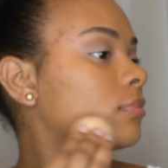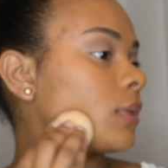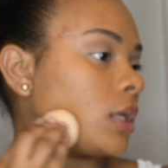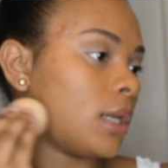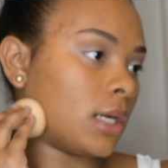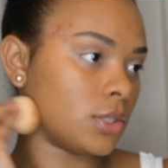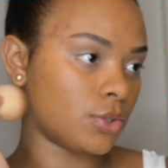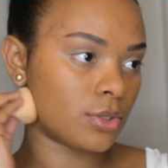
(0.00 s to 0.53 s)

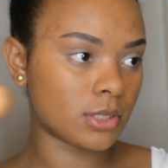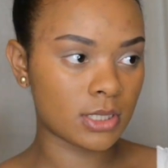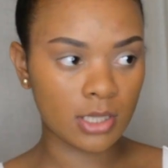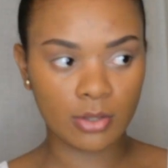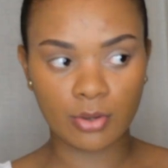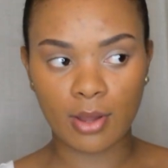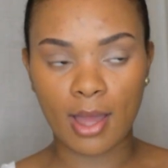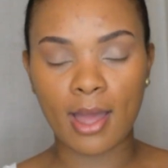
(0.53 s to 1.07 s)
And as you can
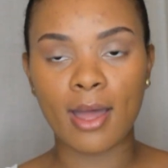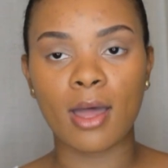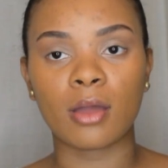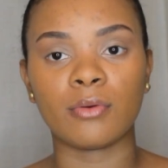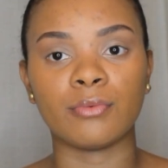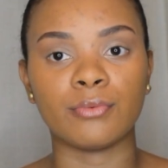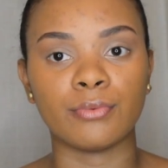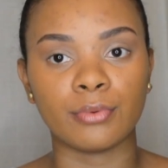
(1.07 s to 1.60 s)
tell, I
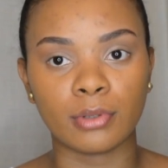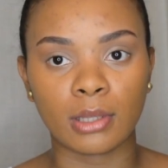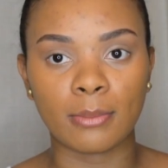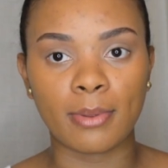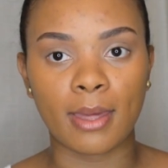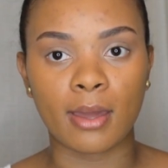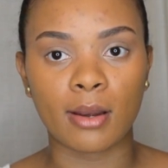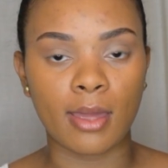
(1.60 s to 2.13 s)
have really
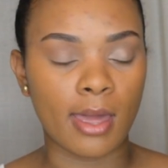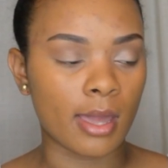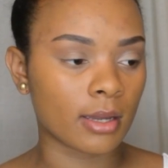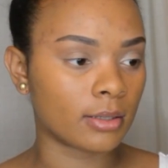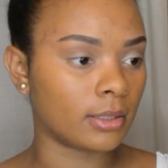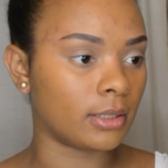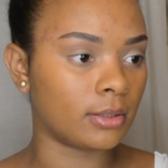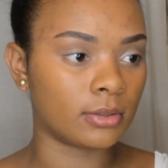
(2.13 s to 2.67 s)
bad
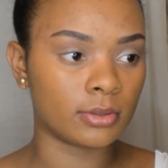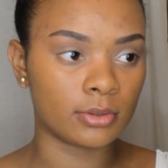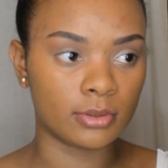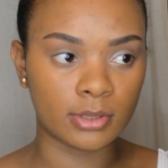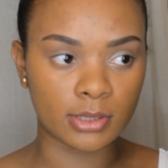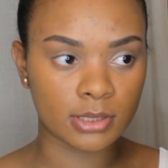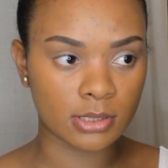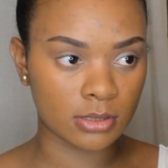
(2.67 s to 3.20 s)
acne.
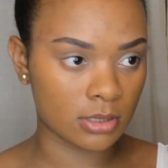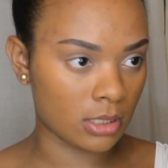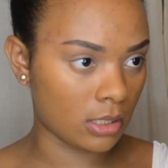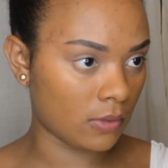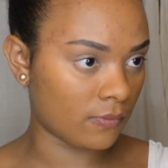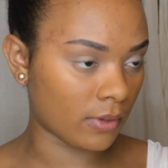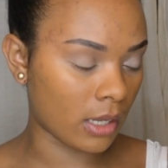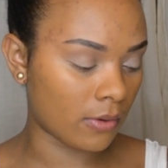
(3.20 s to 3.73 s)
This
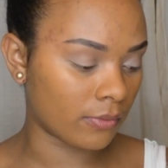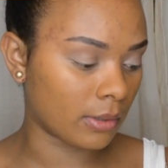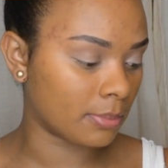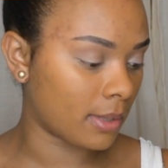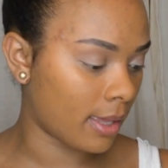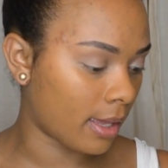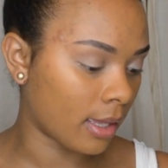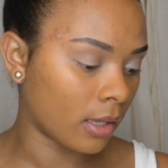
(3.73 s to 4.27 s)
didn't cover up
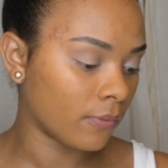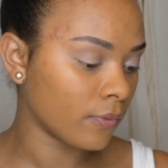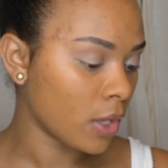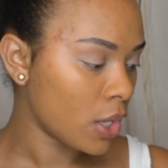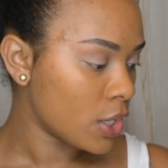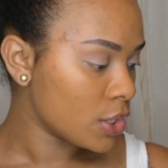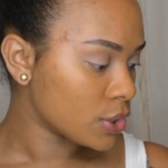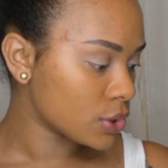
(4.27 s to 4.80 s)
the half.
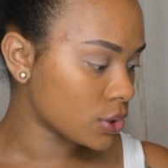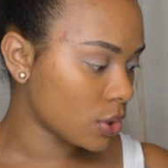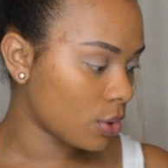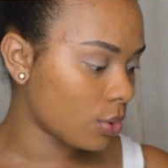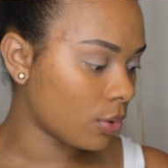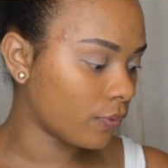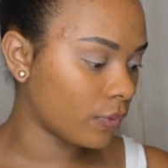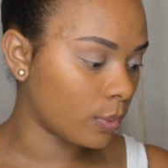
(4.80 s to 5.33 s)

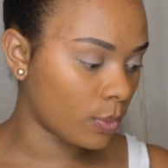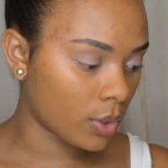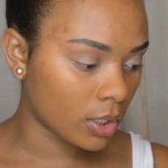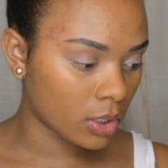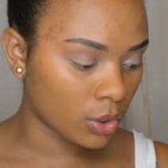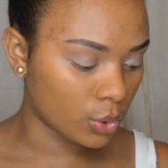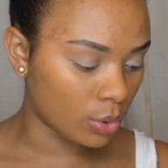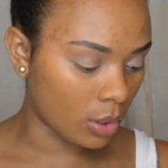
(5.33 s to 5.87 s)
So if you
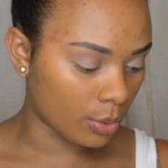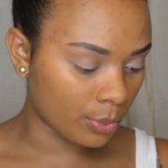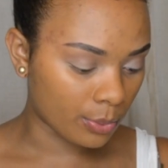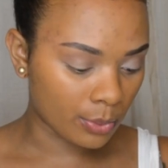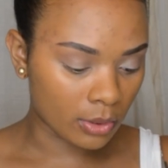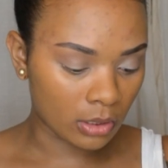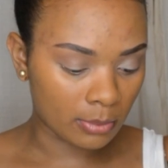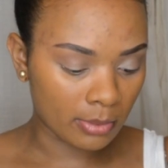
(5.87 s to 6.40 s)
want, you go in
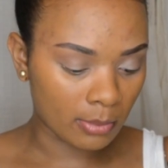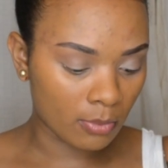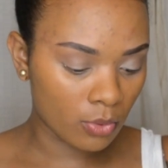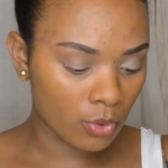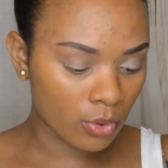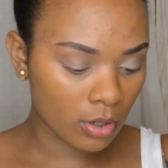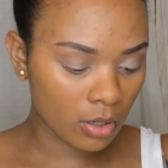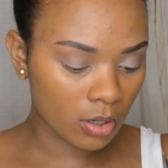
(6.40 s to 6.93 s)
a little bit
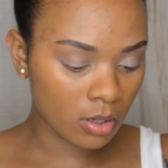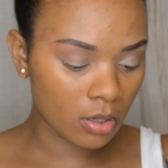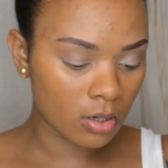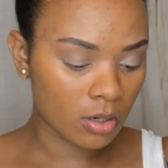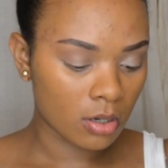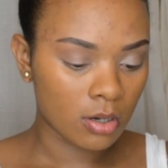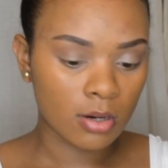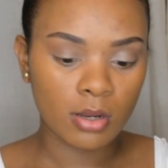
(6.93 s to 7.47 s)
more.
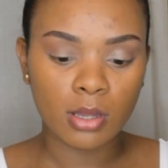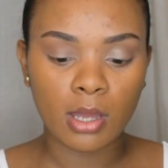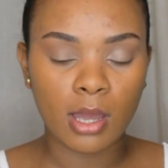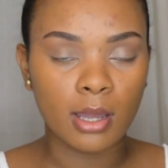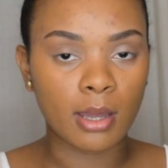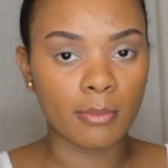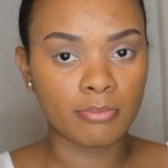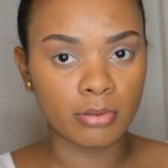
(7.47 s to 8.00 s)

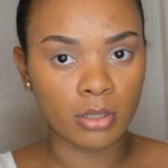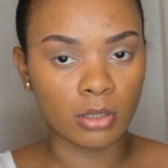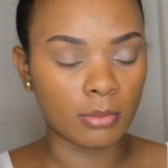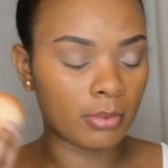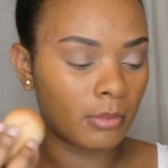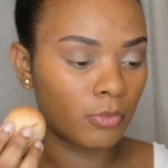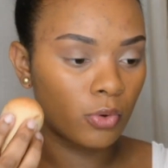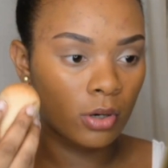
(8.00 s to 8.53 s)
I got to put a little
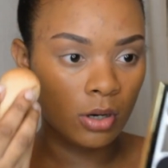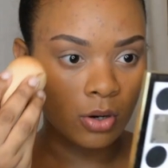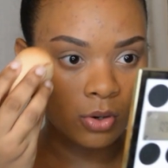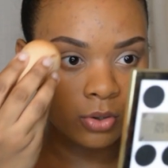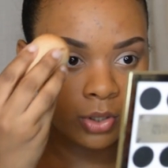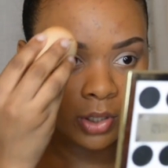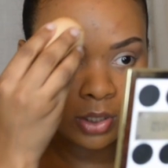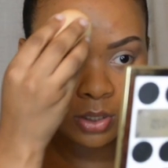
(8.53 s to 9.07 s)
bit more
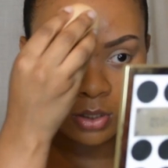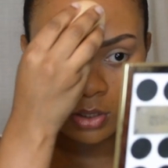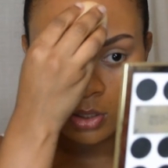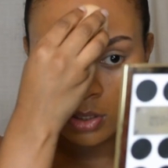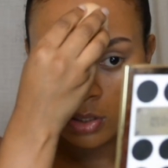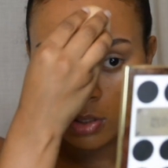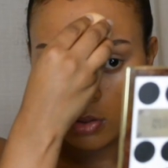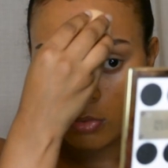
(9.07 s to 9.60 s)
on.
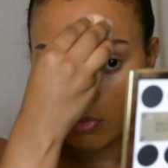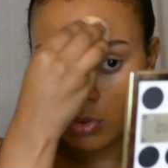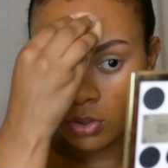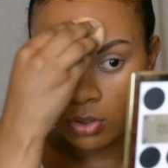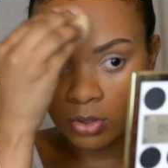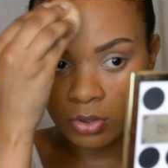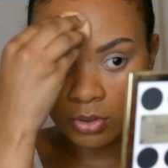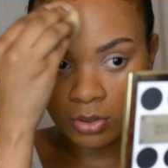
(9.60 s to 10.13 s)

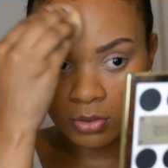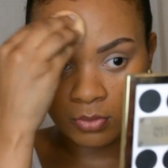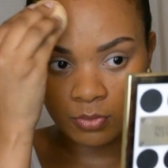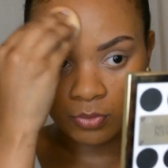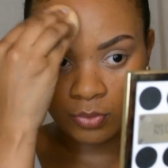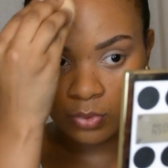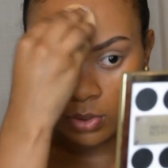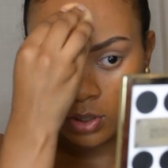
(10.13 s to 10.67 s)
I'm
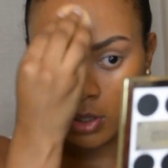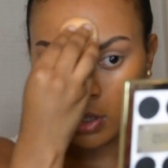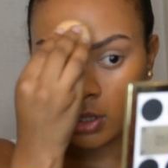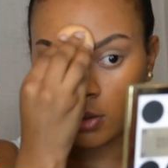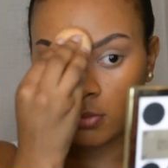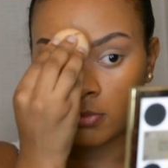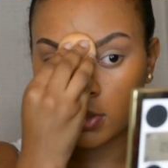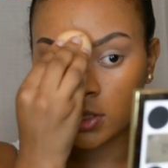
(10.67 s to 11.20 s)
going
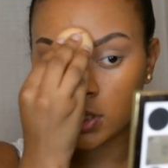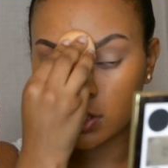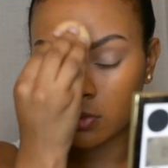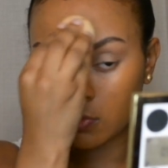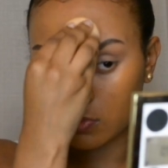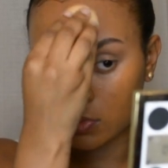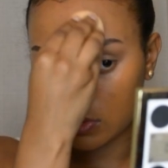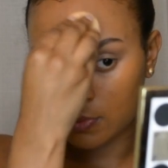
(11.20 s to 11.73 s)
where I missed
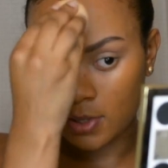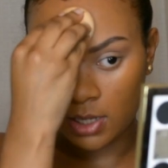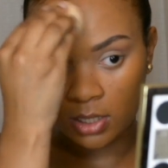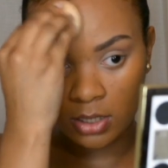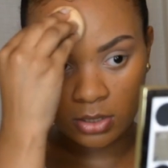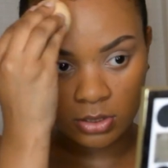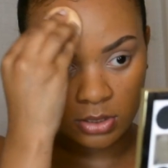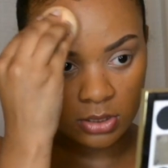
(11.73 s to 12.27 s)
some
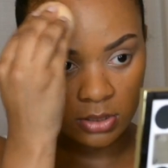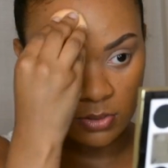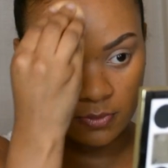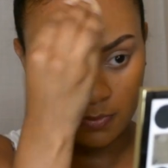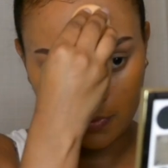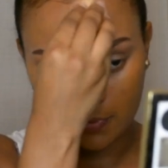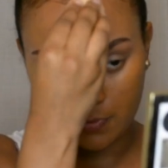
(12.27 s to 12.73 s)
spots.